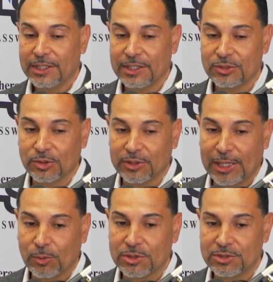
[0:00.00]
And so
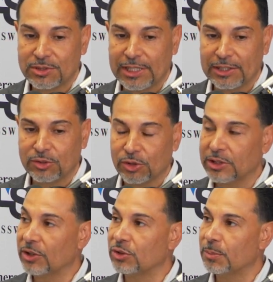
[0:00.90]
that
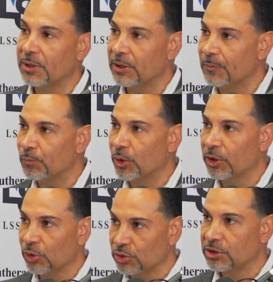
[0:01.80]
turned out to be one of those